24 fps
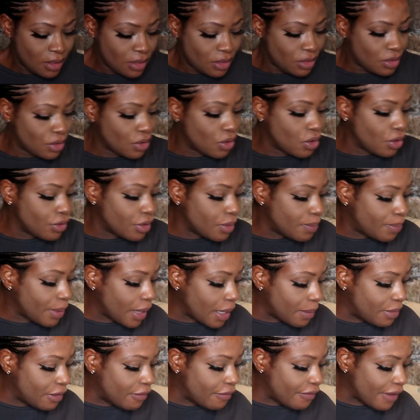So I've got the
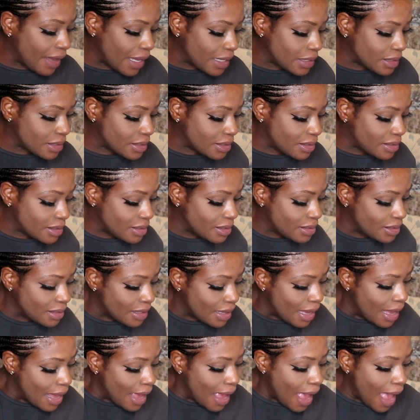baby vests
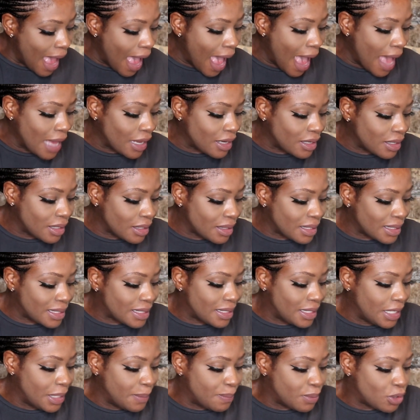and the
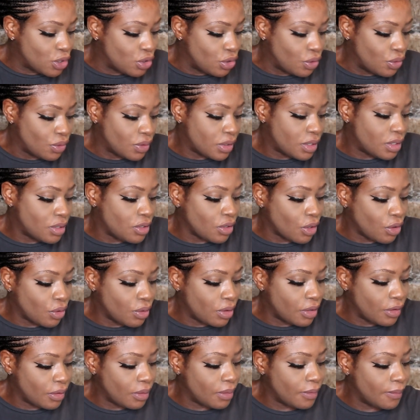sleep suits. So
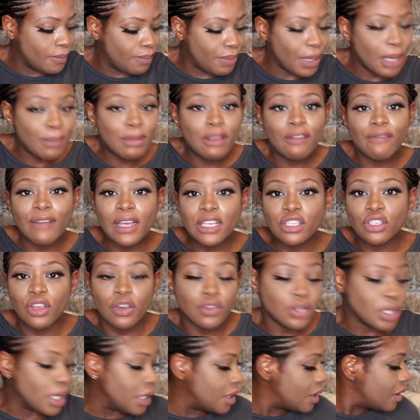the baby vest
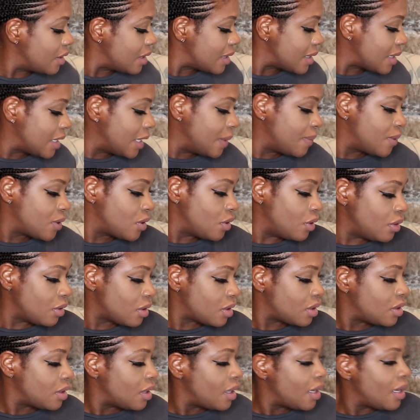goes under the sleep
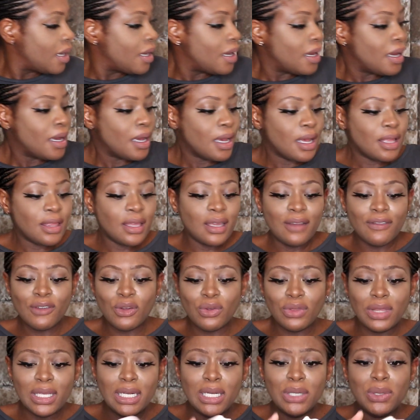suits, and then I've
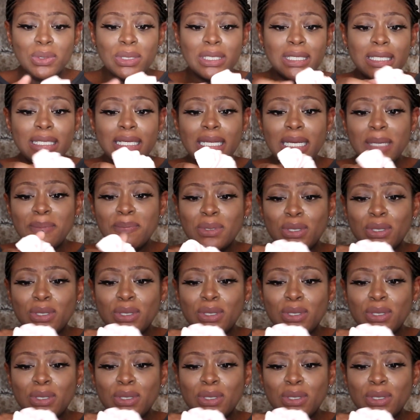got the little sleep